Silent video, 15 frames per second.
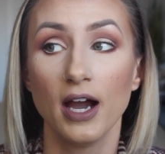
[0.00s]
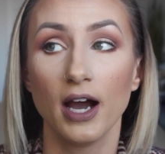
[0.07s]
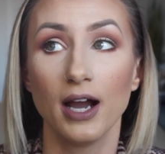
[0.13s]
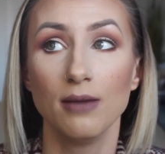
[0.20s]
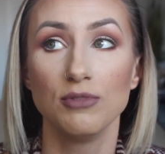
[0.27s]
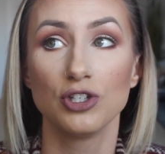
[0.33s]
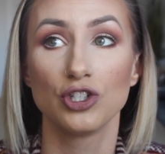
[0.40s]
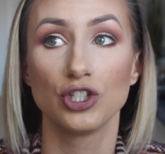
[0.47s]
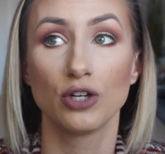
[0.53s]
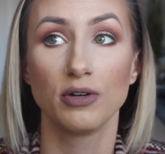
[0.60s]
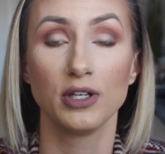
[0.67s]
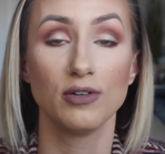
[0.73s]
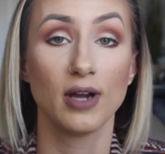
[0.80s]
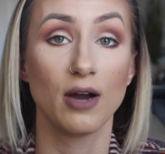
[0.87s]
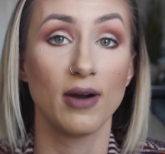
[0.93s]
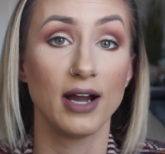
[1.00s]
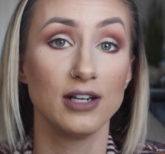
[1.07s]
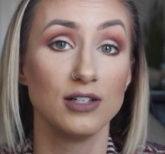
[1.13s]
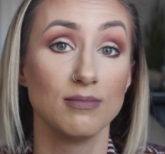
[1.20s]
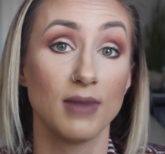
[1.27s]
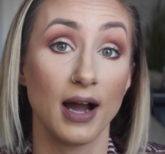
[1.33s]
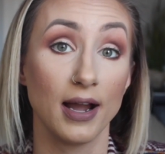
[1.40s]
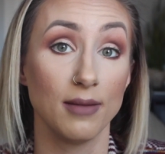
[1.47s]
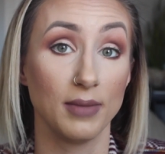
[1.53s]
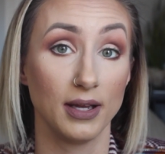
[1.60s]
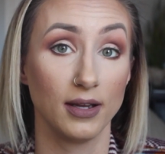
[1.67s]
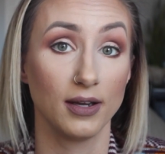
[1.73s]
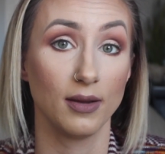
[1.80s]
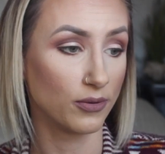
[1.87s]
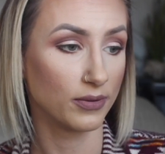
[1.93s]
I'm just showing you how I do my
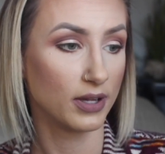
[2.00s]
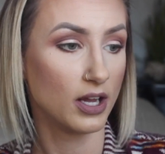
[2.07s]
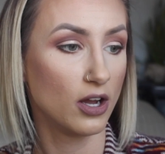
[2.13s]
makeup.